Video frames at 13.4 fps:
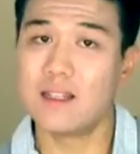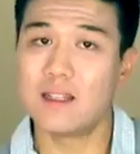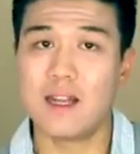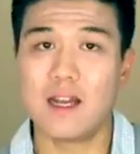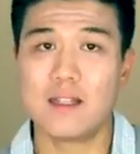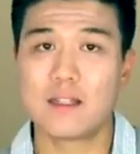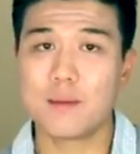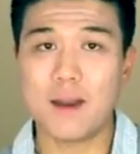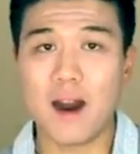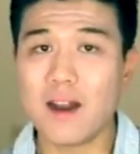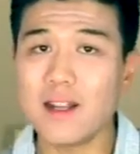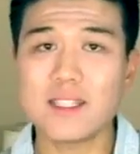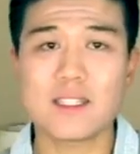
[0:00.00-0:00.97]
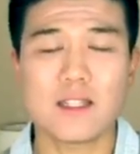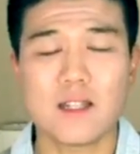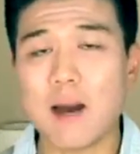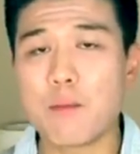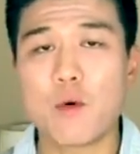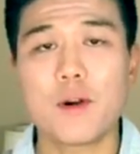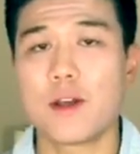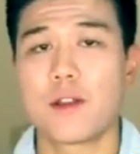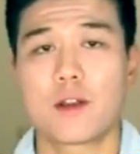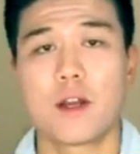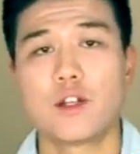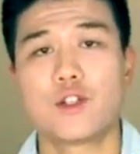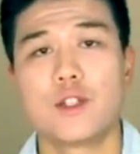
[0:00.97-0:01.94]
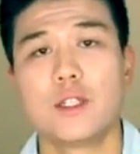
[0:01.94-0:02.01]
And to be honest, it's a lot more in other
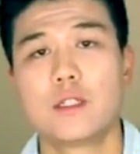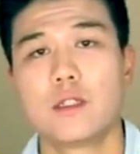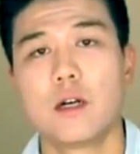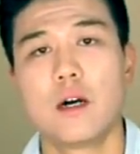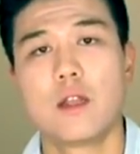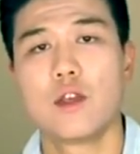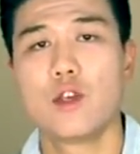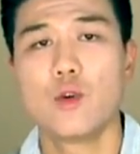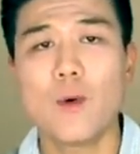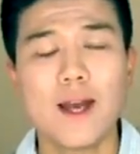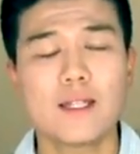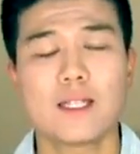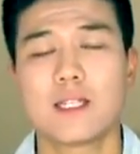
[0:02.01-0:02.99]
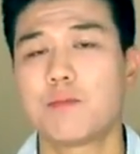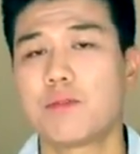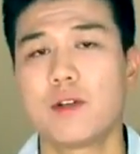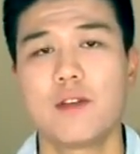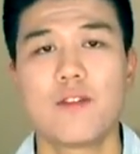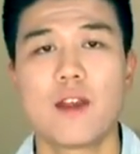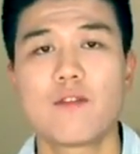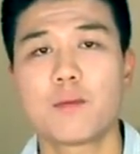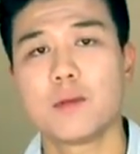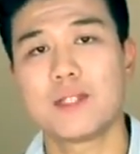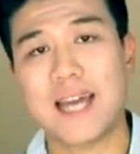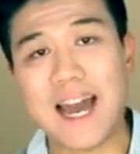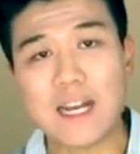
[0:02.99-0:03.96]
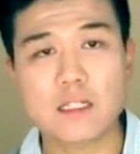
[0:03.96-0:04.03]
countries. The US has pretty favorable
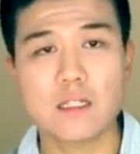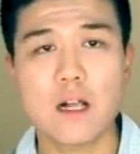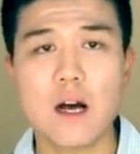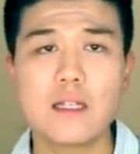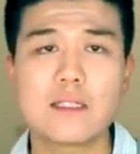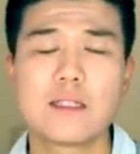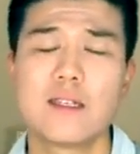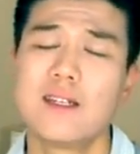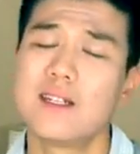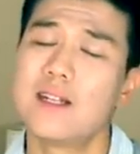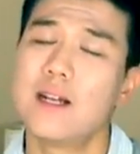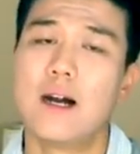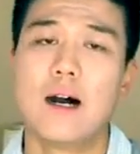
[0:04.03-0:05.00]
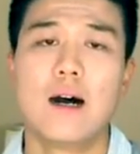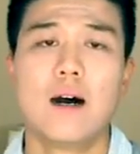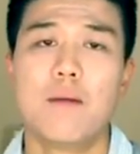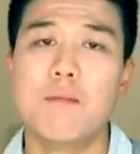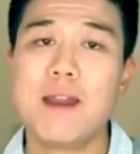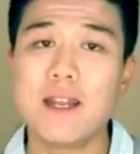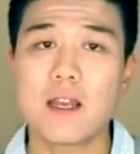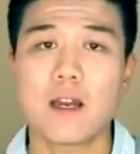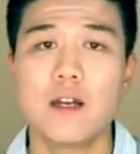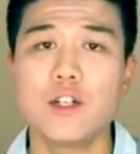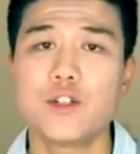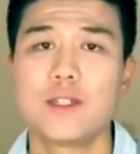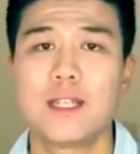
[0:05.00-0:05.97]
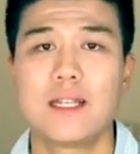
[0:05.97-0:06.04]
tax laws. Many
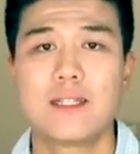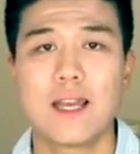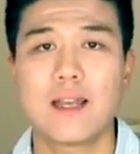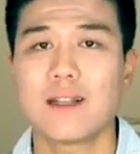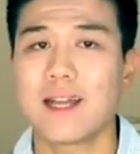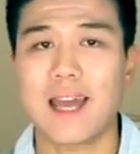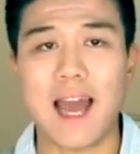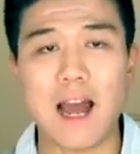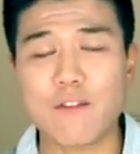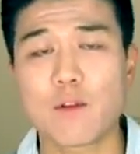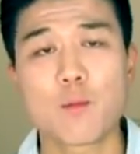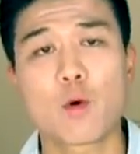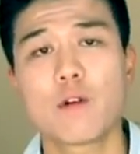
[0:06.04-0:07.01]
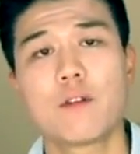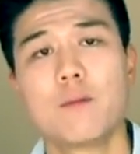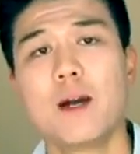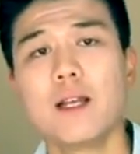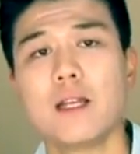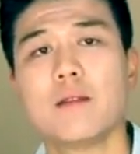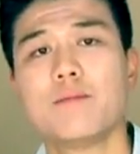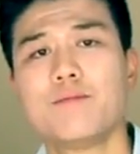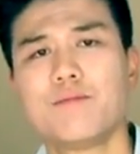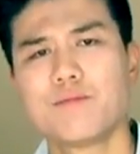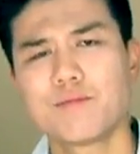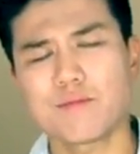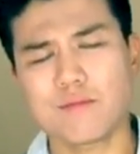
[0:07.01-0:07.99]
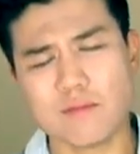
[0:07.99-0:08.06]
countries, they take like half or more of your money.
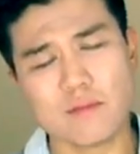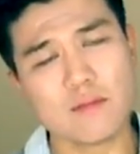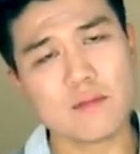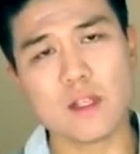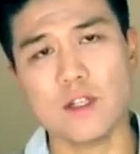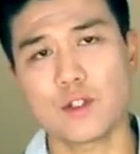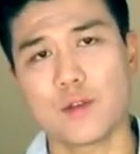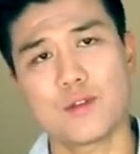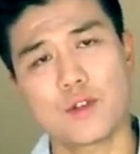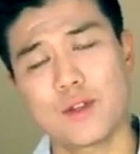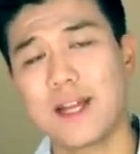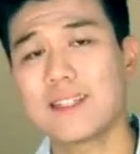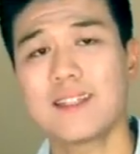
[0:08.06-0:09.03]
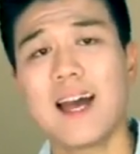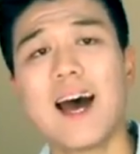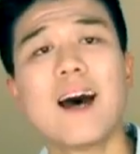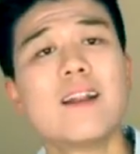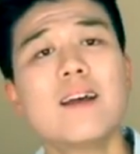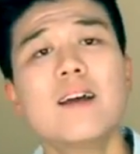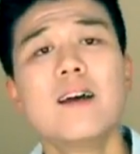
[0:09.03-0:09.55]
So that's that.